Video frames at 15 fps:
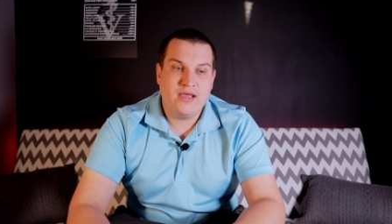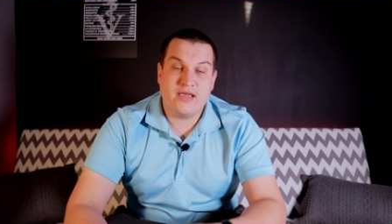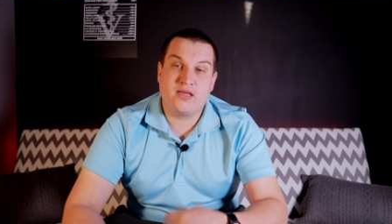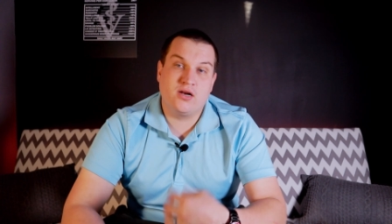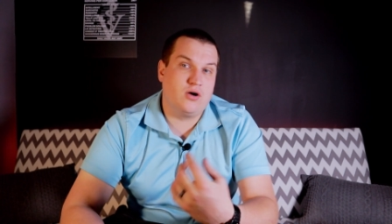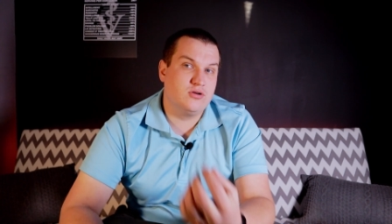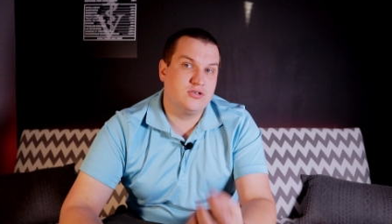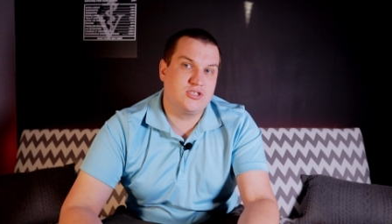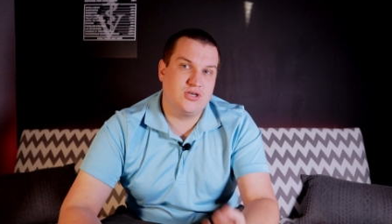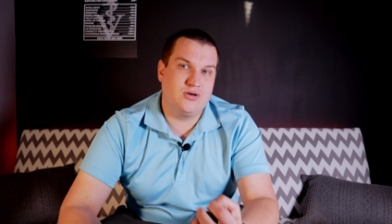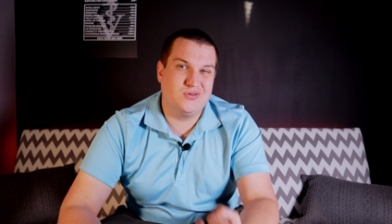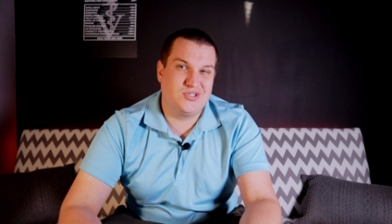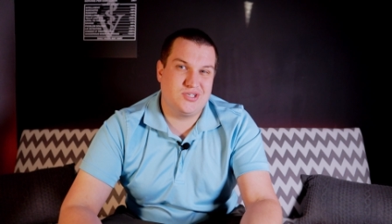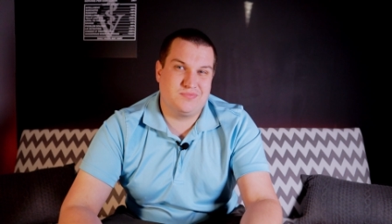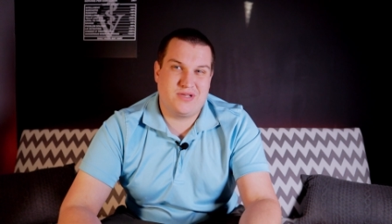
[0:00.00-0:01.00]
It can
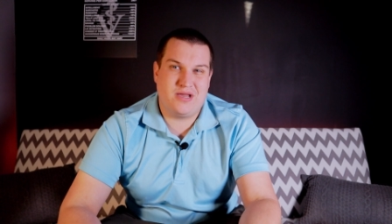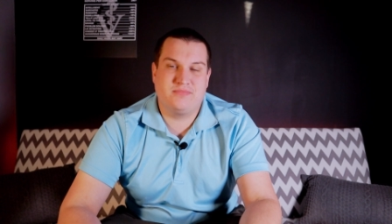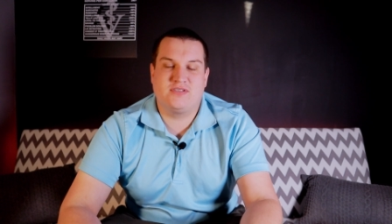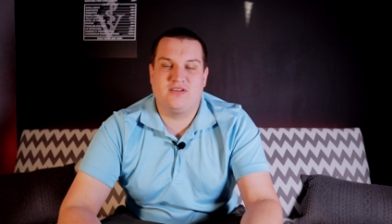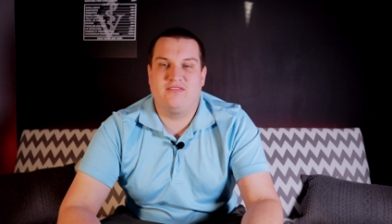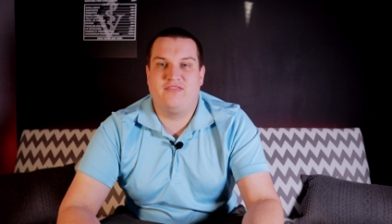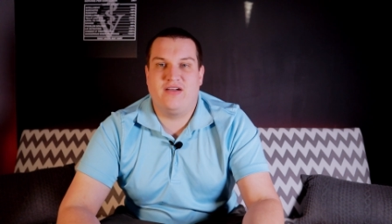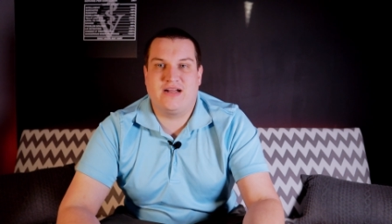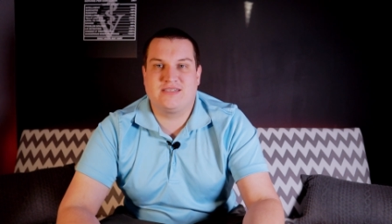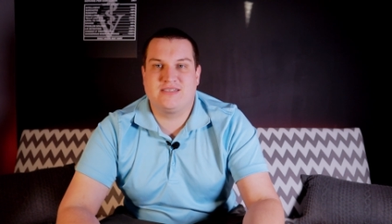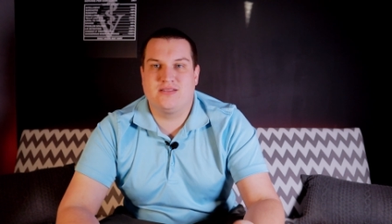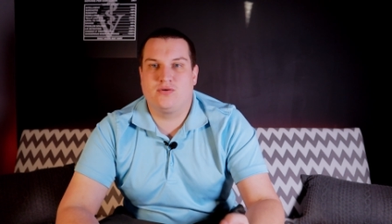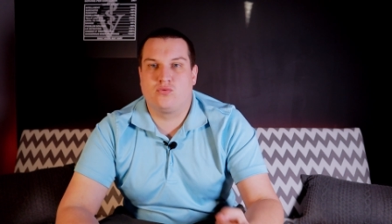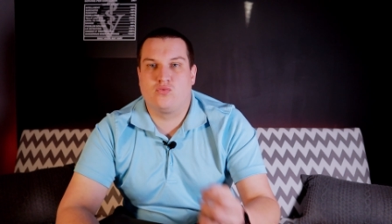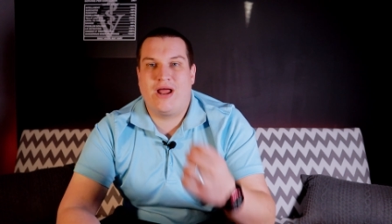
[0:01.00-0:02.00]
also sometimes
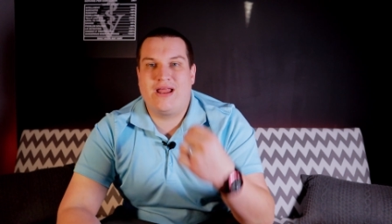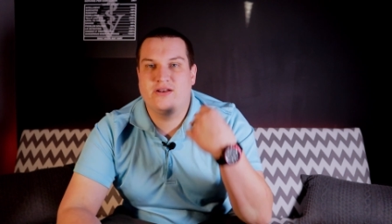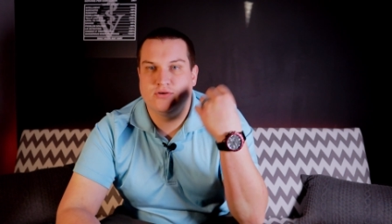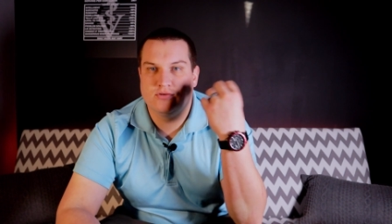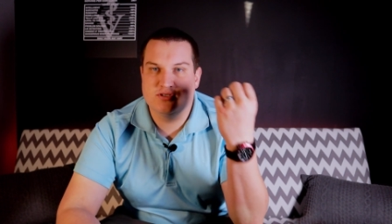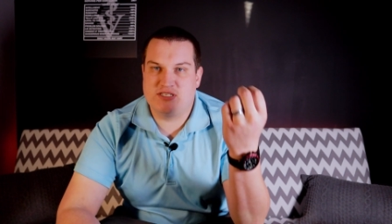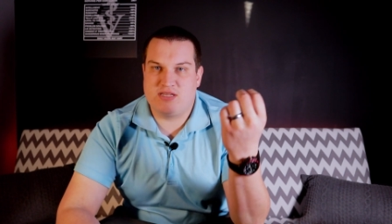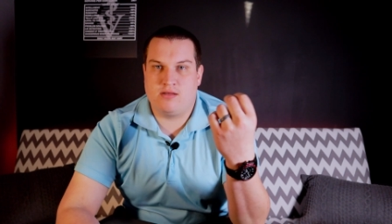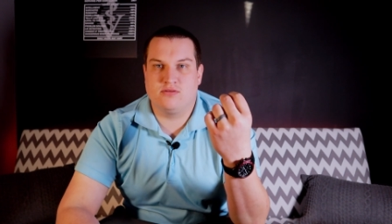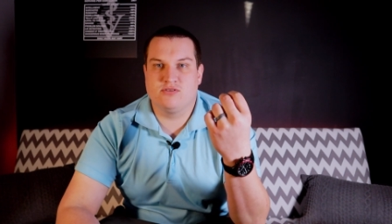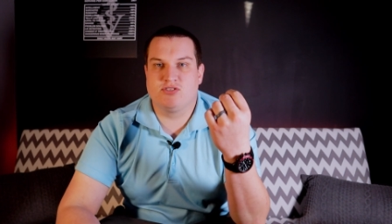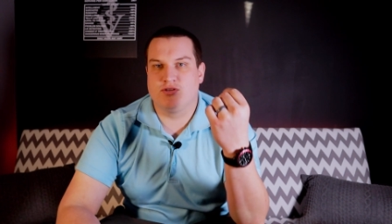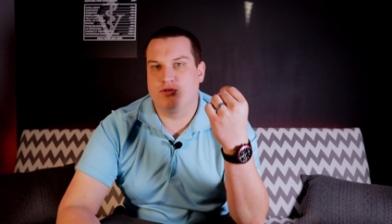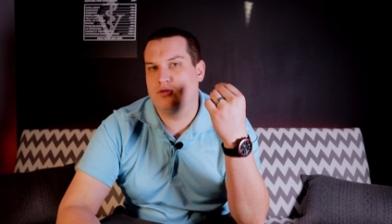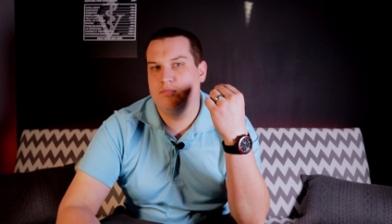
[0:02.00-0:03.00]
affect the retinal
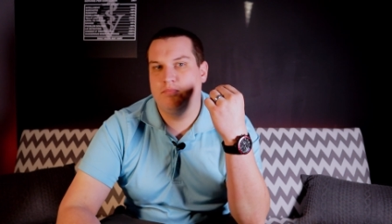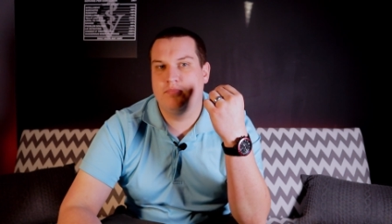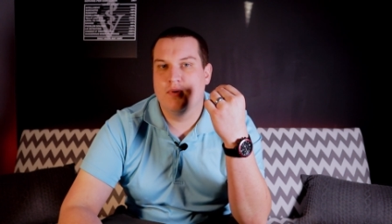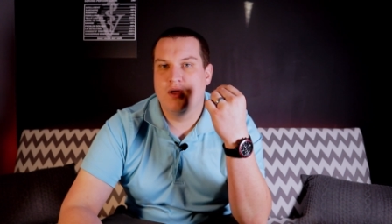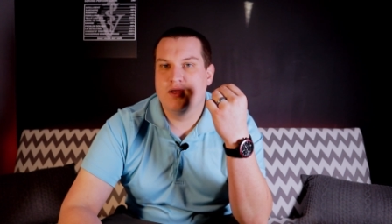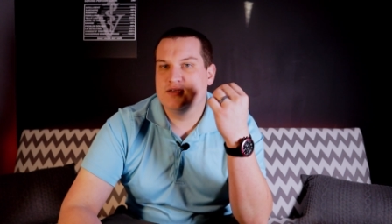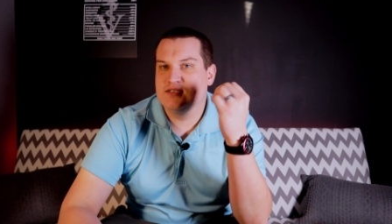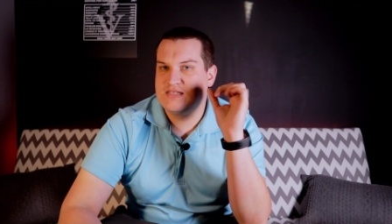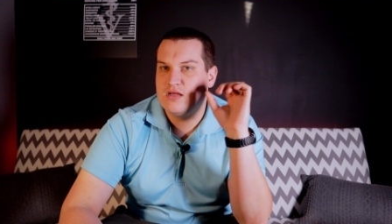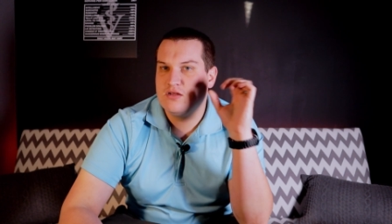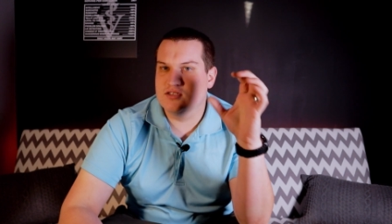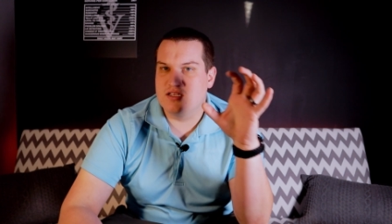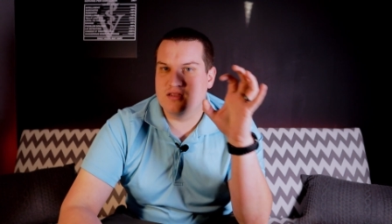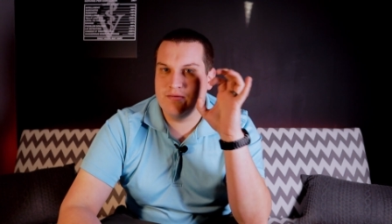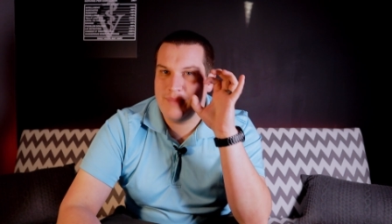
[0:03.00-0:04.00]
cells, so the
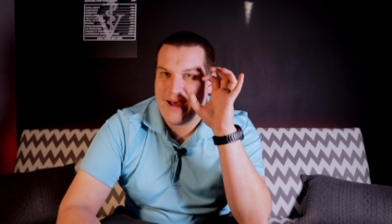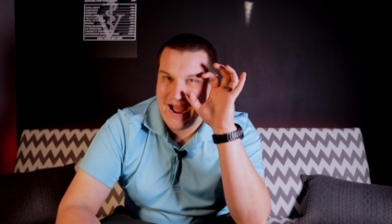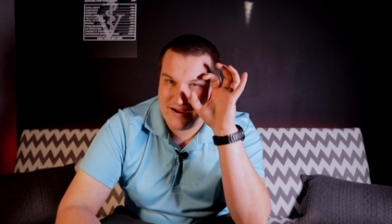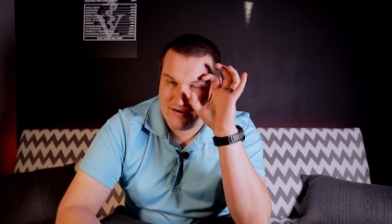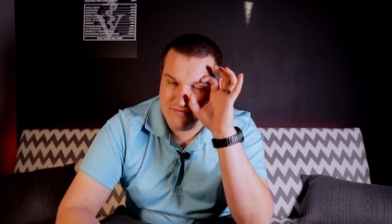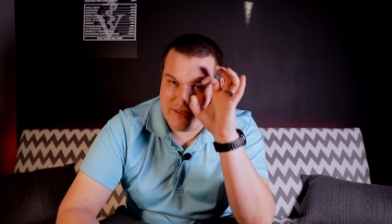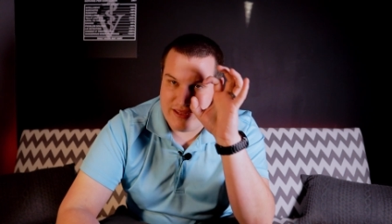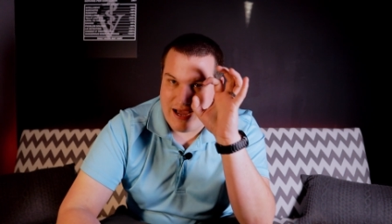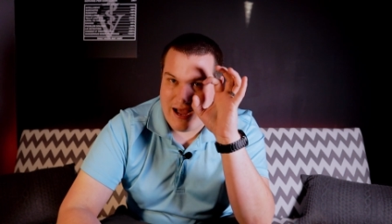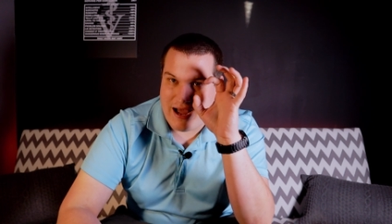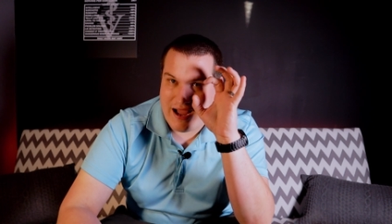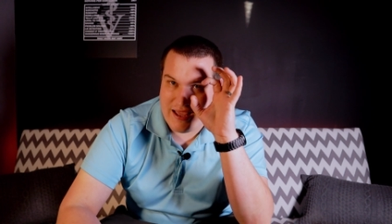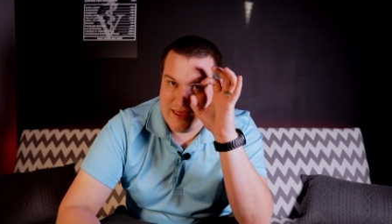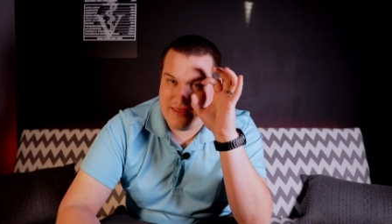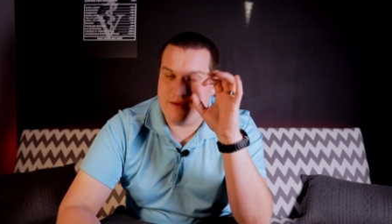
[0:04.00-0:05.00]
cells in the back of the
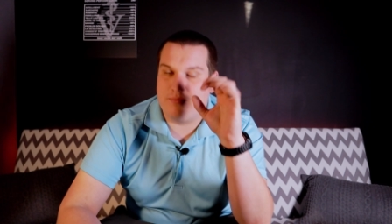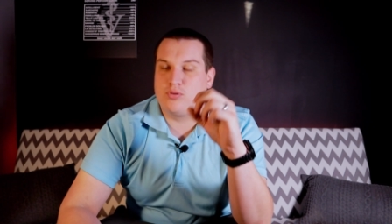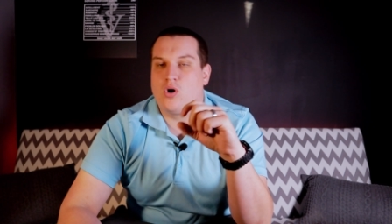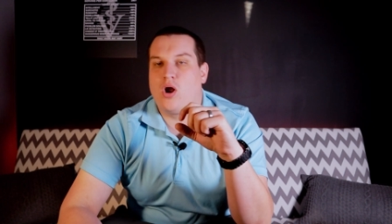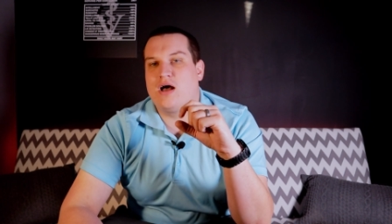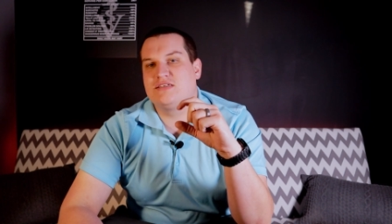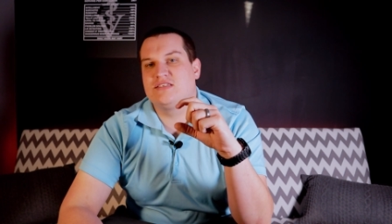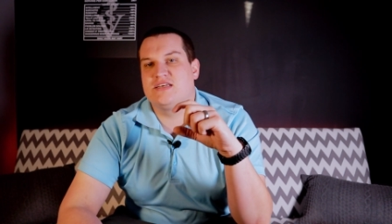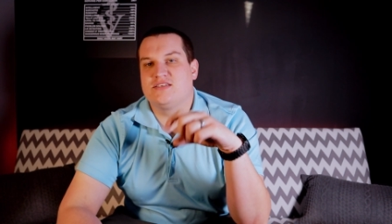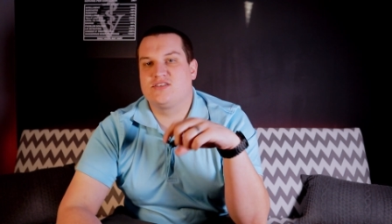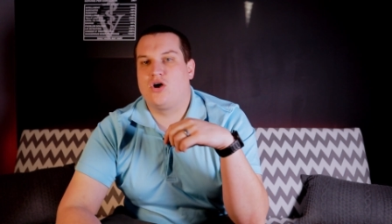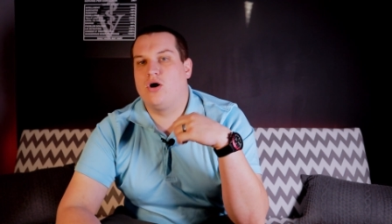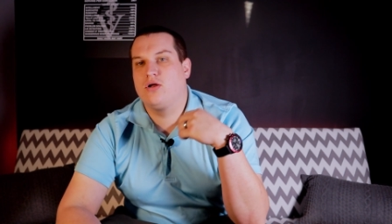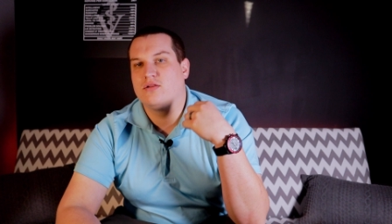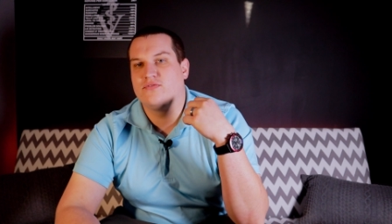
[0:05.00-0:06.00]
eye that
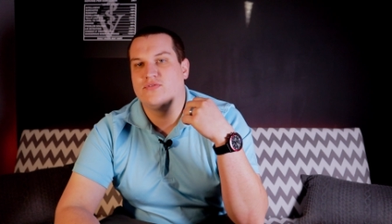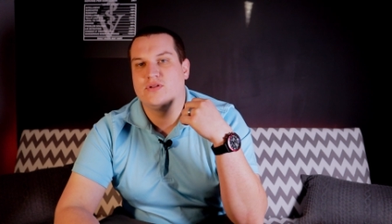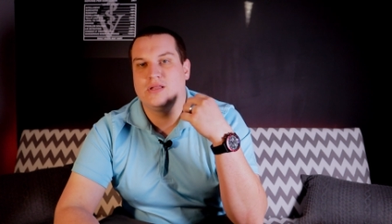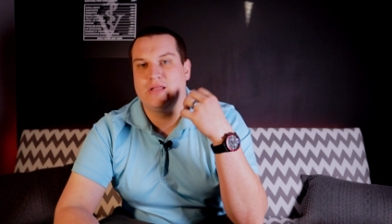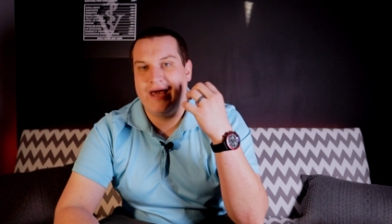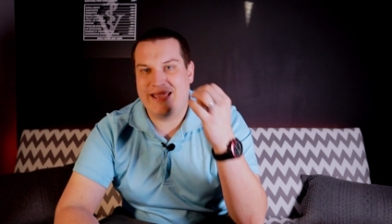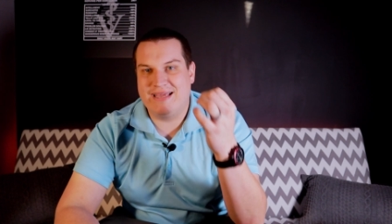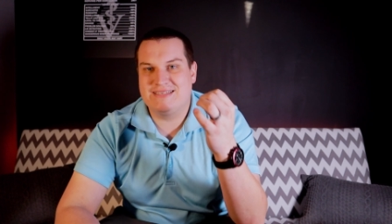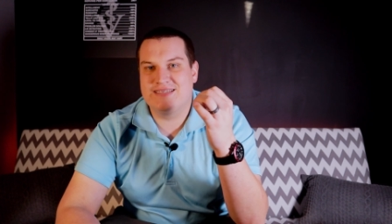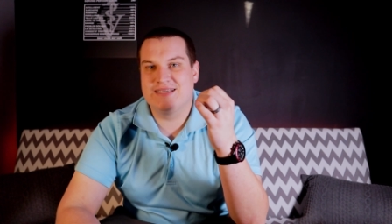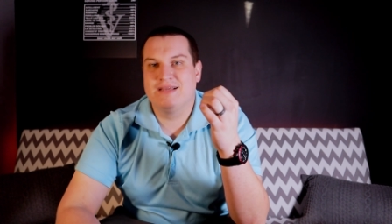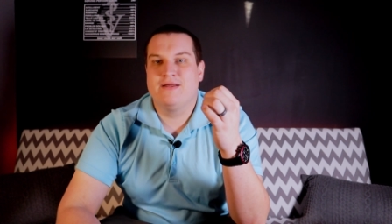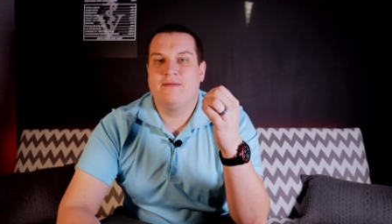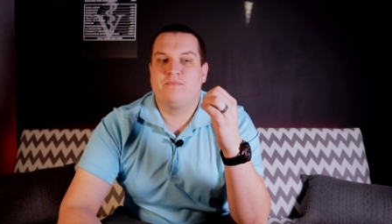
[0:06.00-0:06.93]
process all of the light,